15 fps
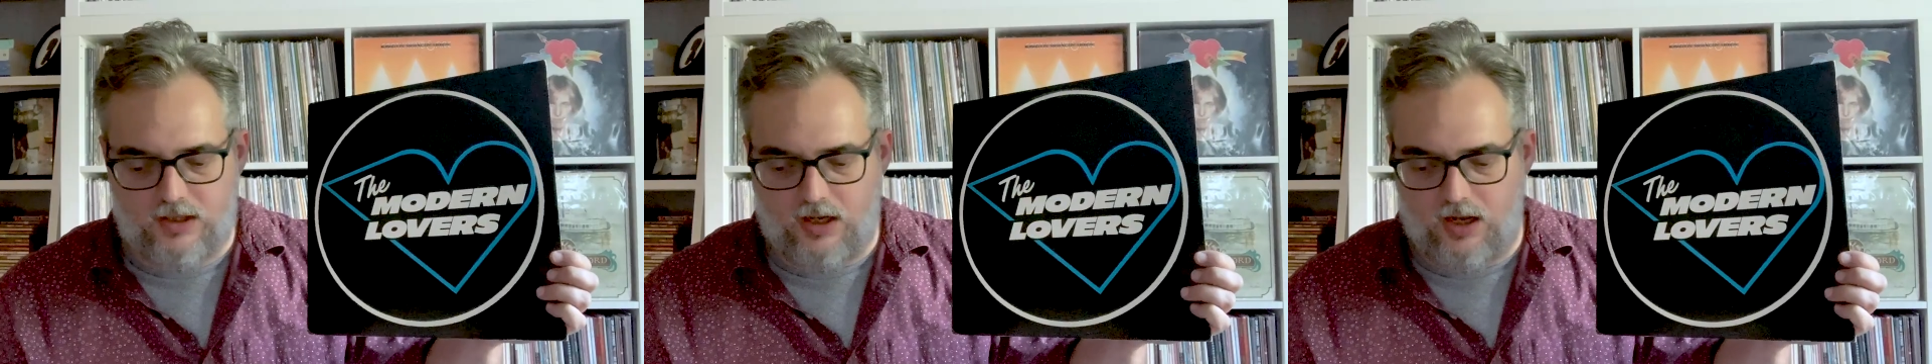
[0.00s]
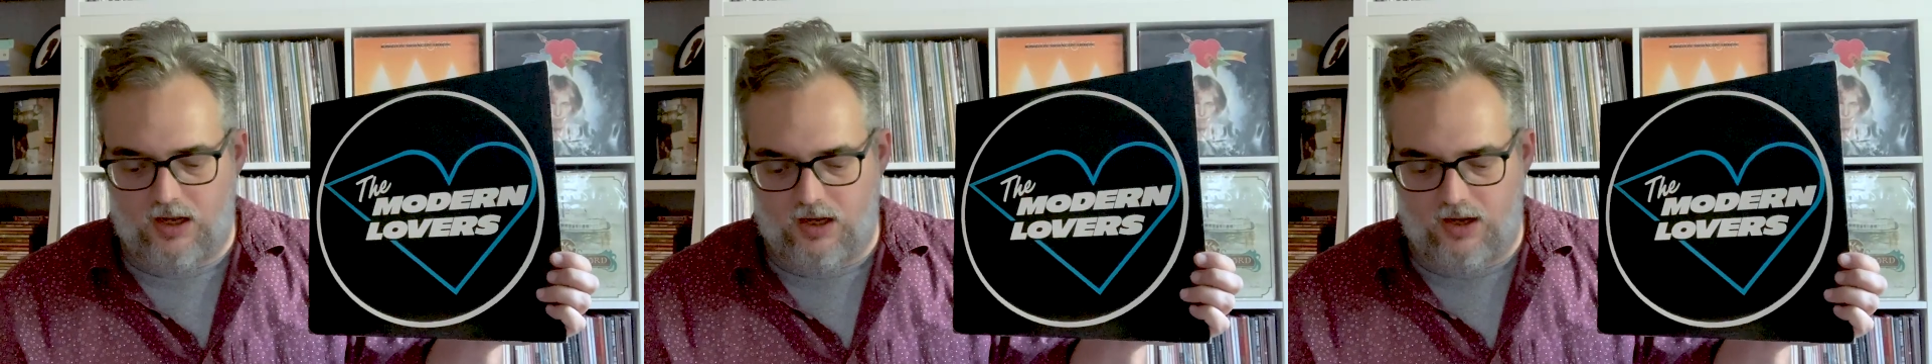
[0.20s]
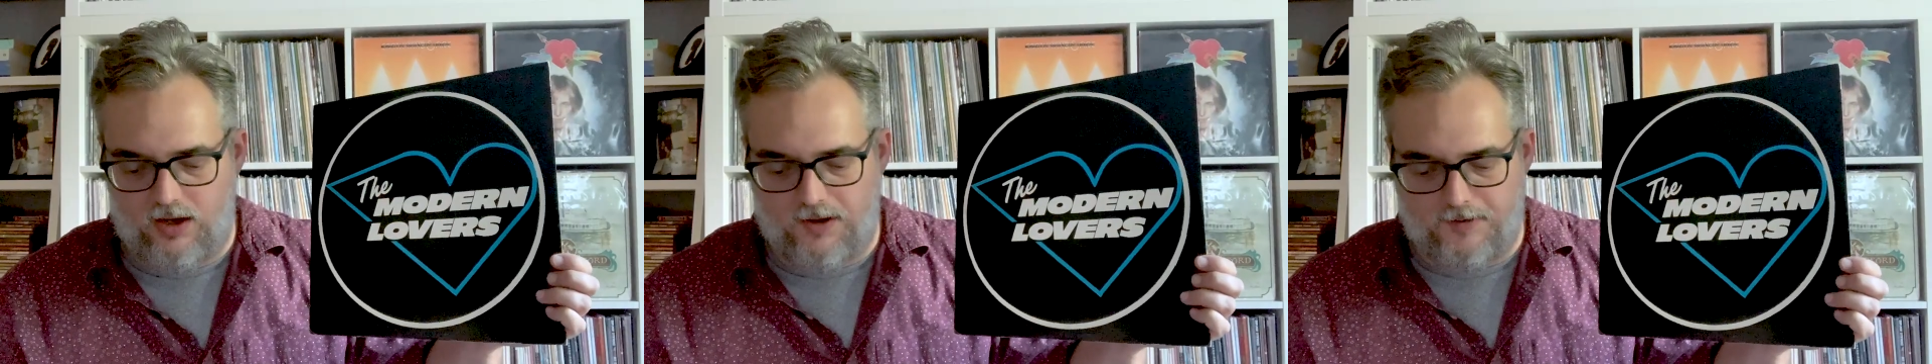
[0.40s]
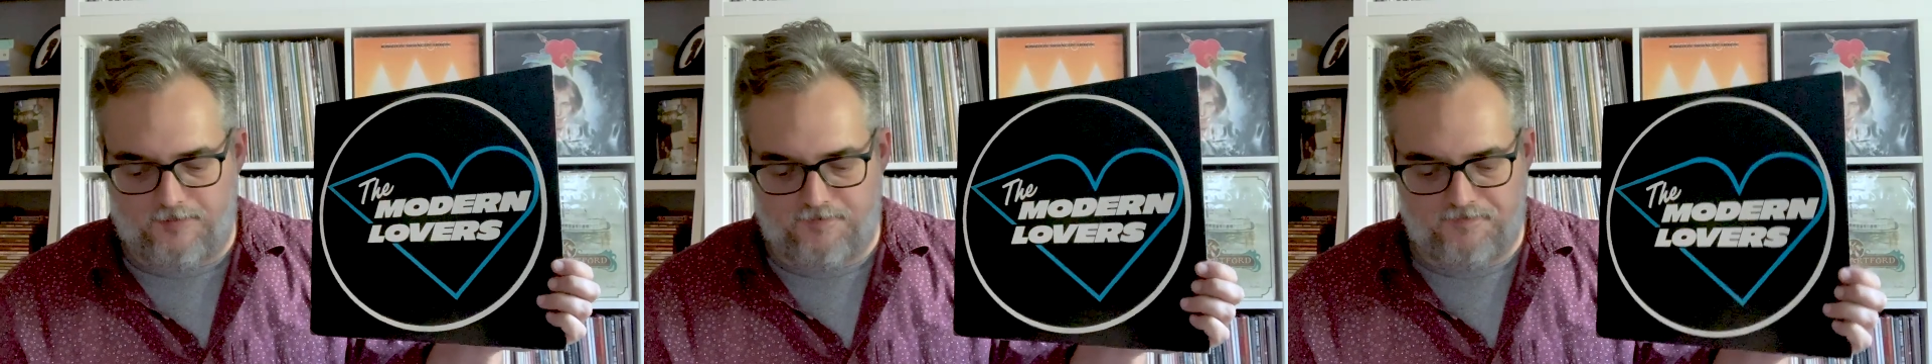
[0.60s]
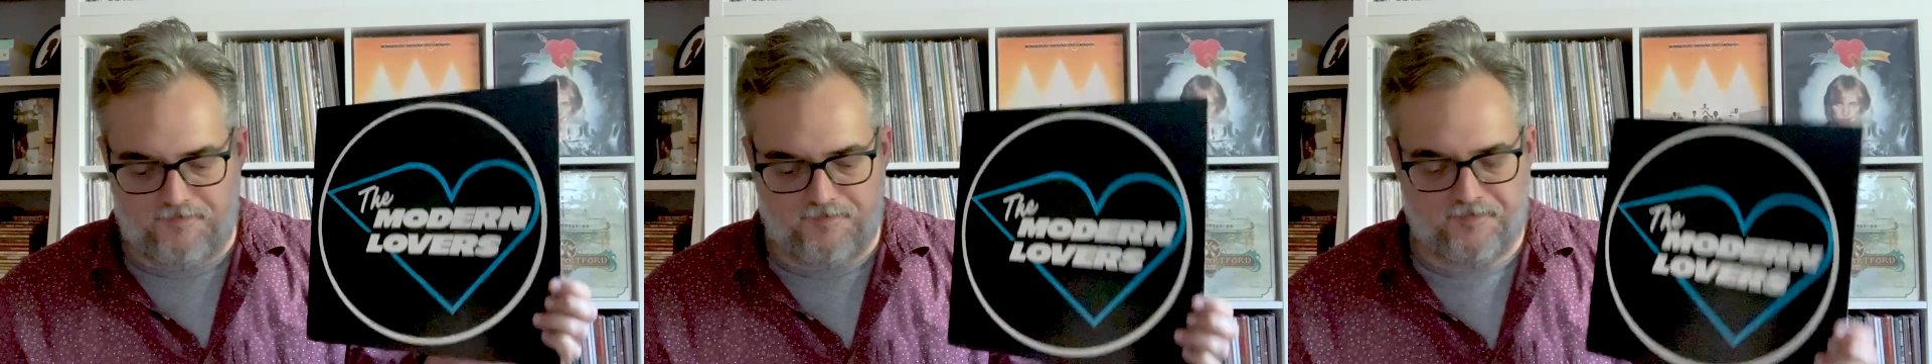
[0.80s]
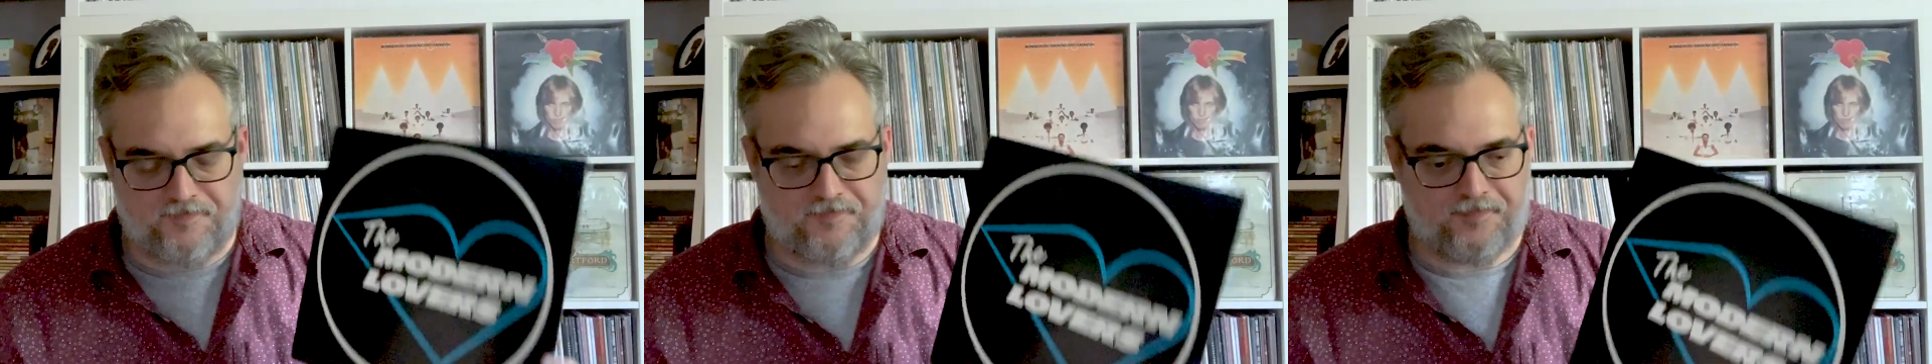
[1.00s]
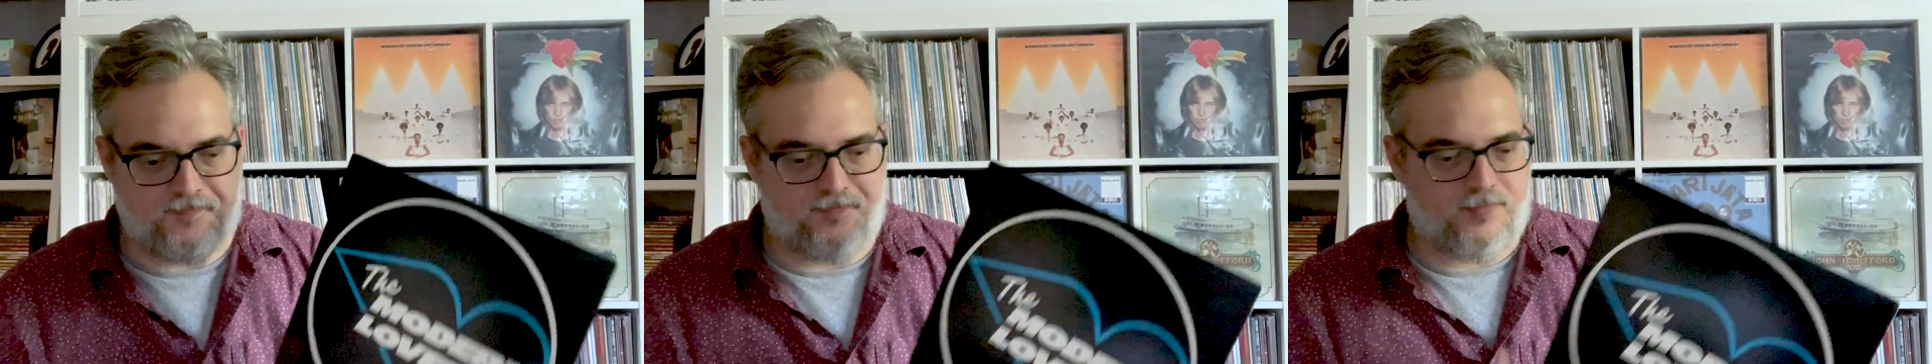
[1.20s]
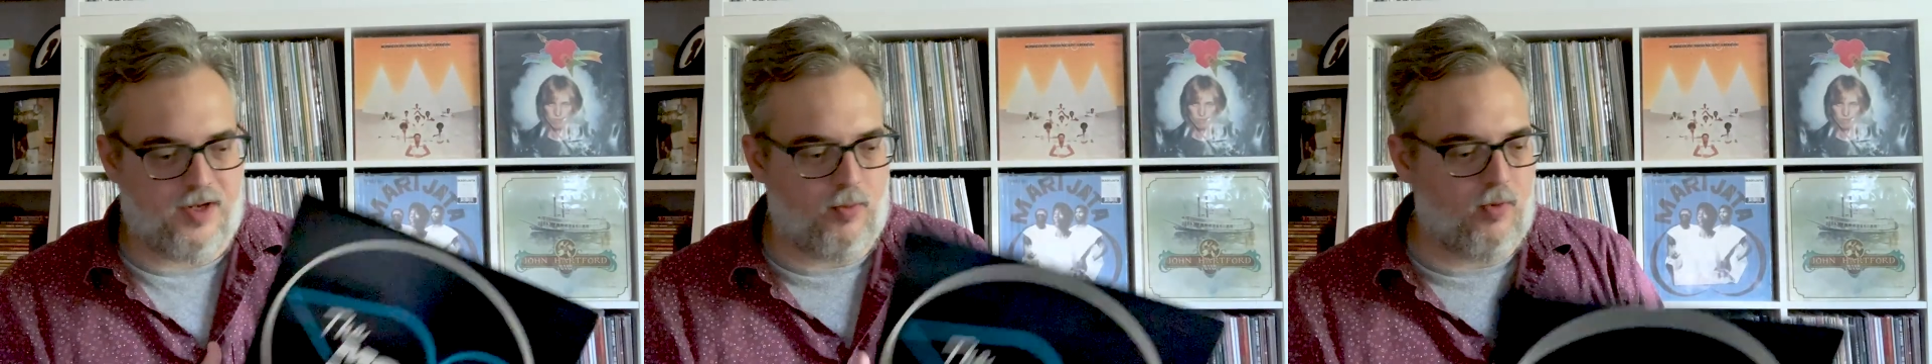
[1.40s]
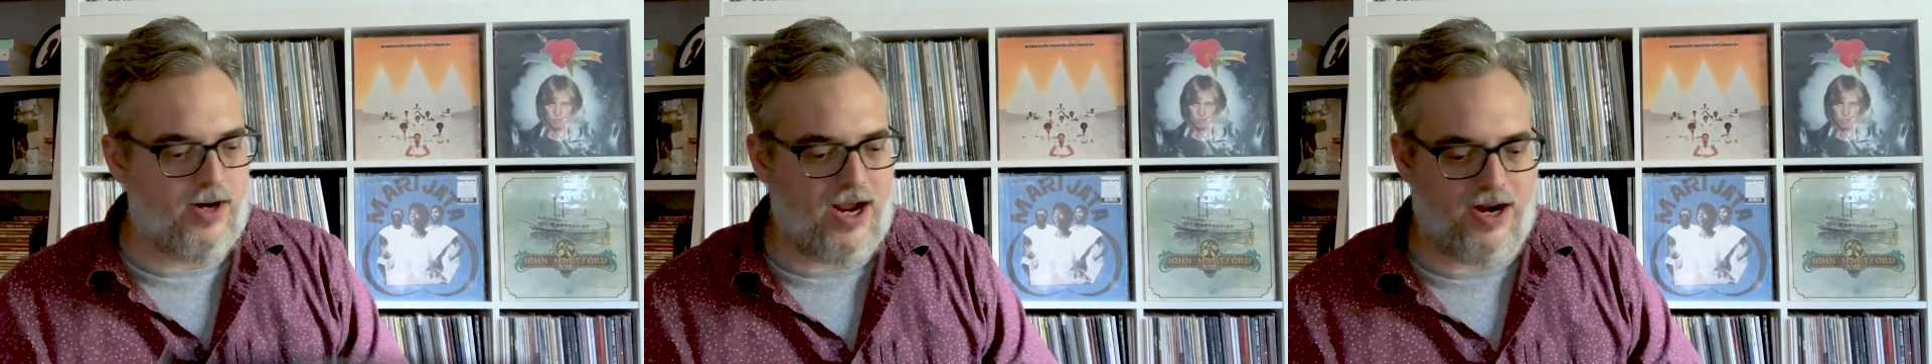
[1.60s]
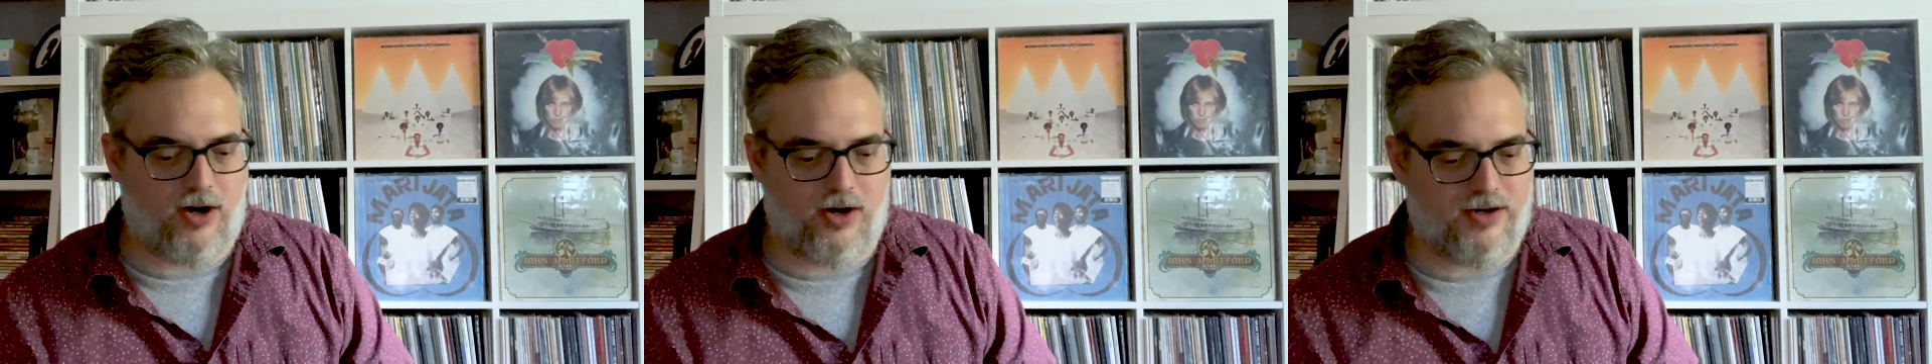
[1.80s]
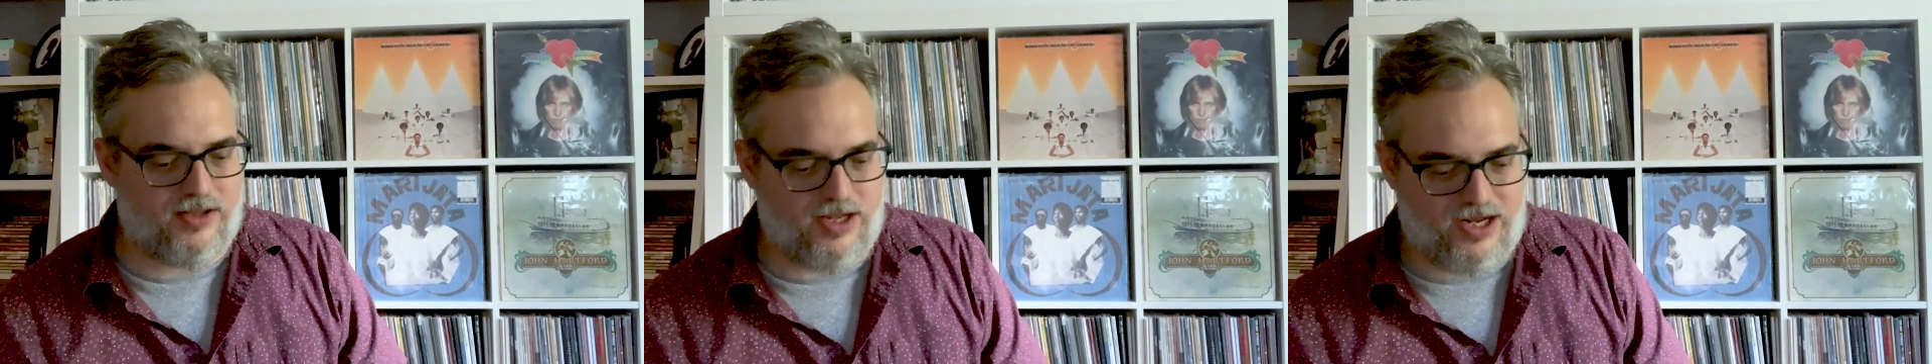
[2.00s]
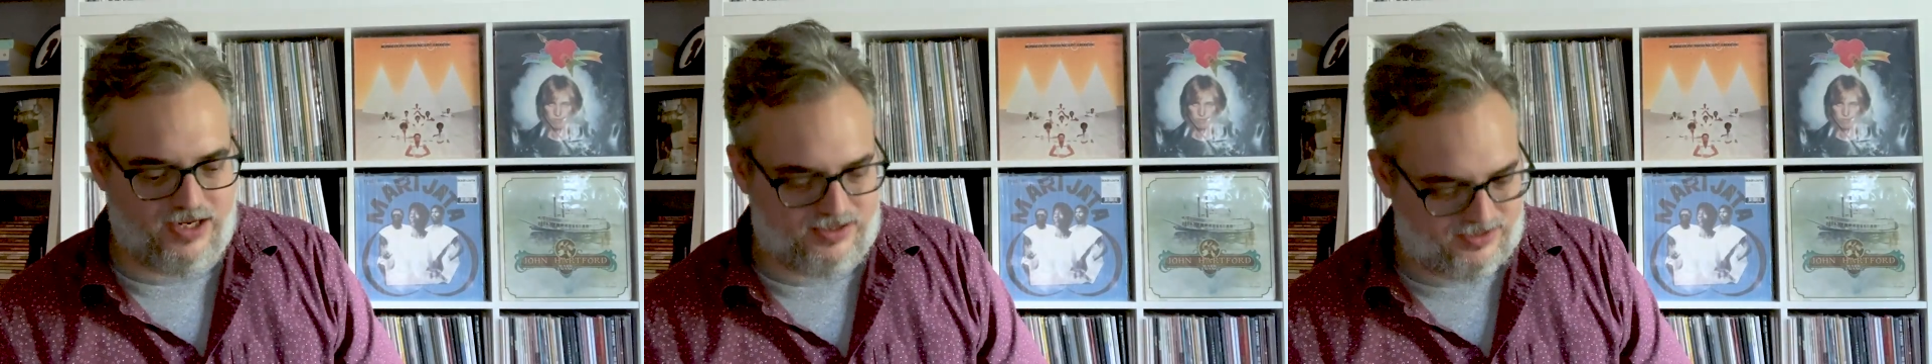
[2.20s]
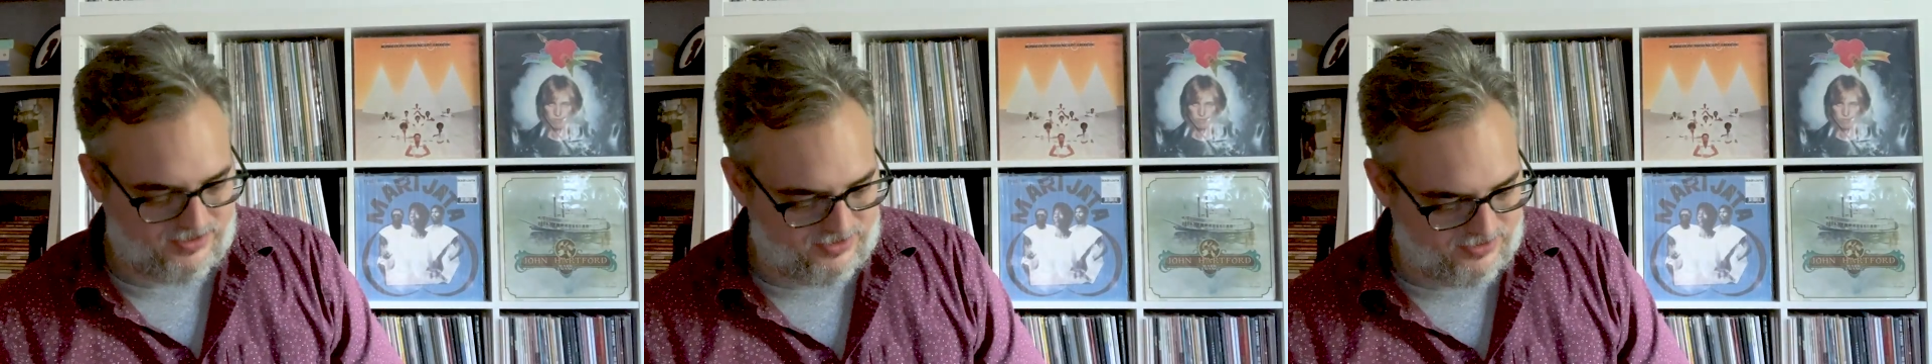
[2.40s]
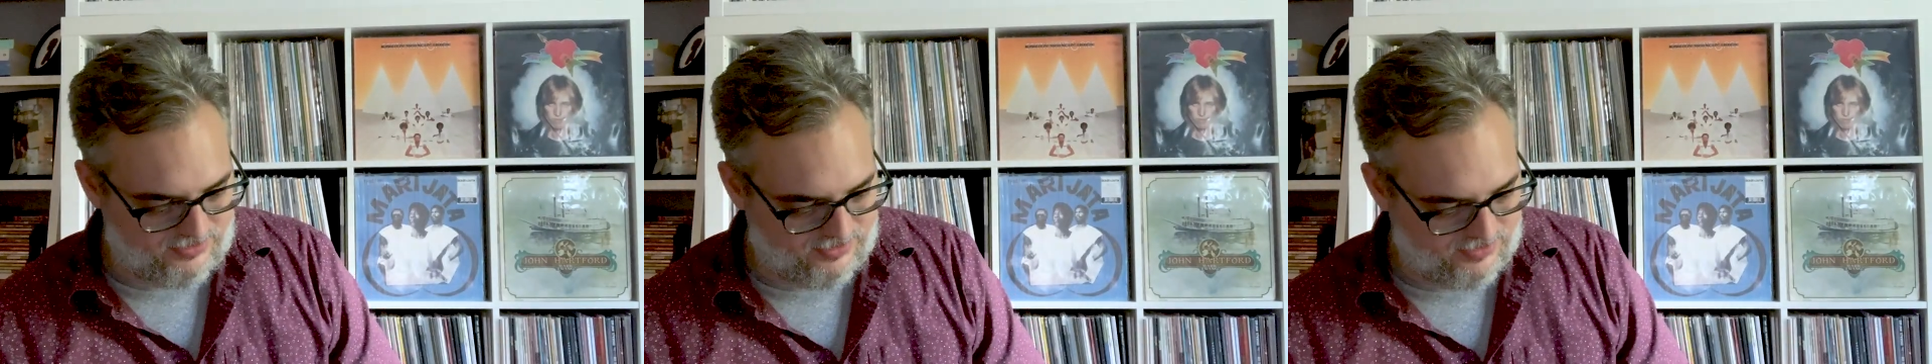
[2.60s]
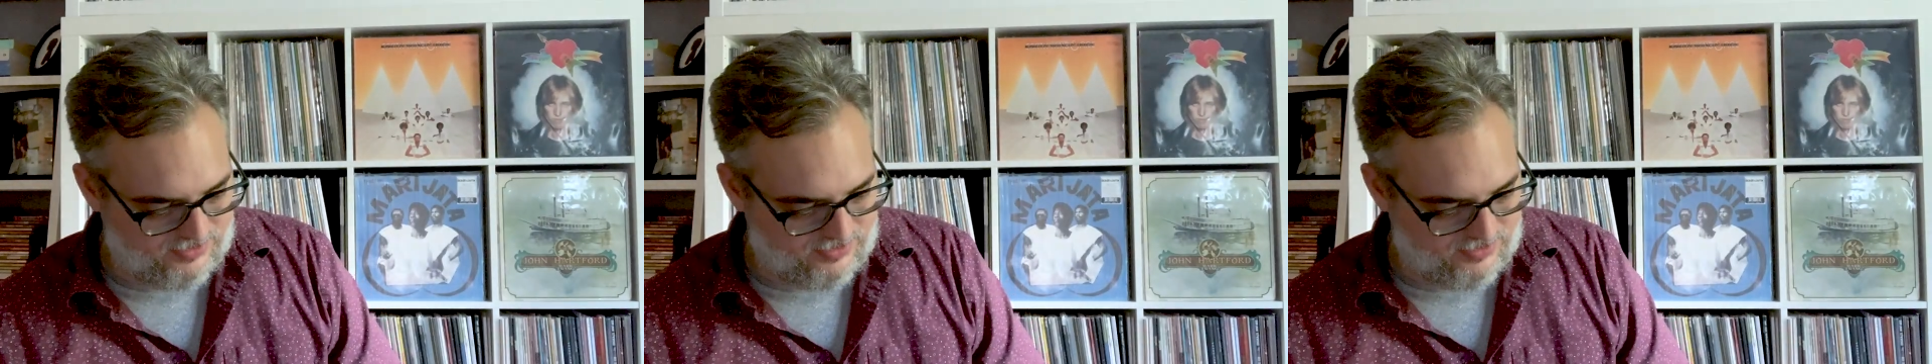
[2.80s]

When I heard this,